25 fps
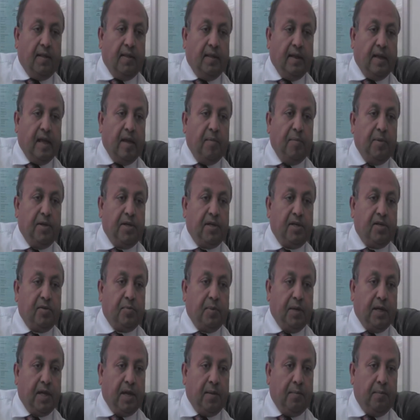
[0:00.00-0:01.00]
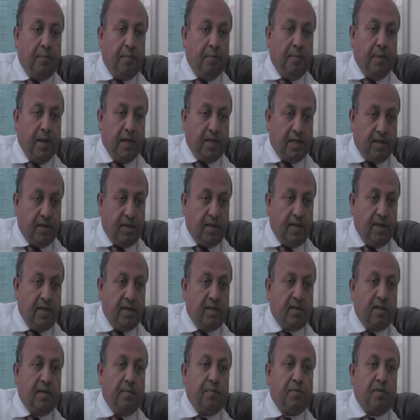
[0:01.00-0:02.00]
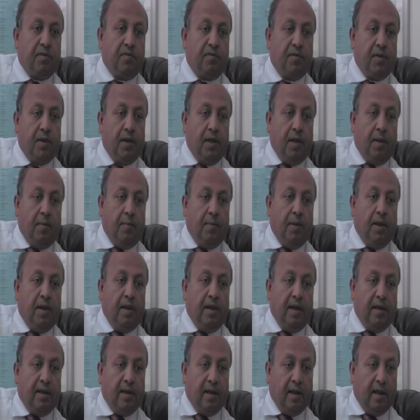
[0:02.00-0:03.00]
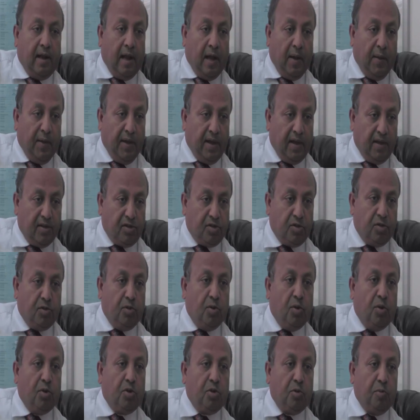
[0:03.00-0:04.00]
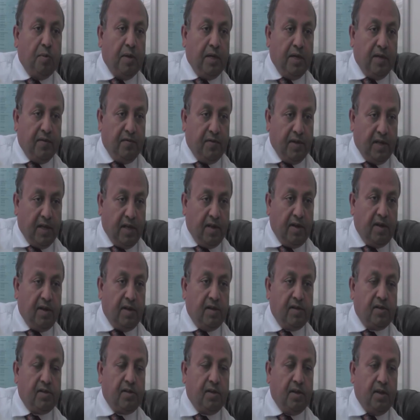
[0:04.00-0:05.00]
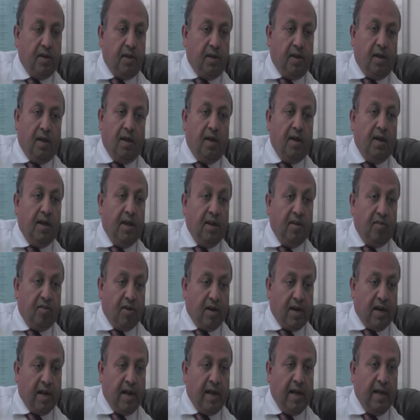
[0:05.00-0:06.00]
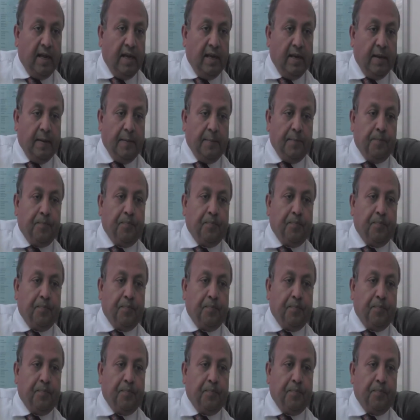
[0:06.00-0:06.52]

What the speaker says: The government has become better in terms of allowing us to go to many of the areas in Rakhine,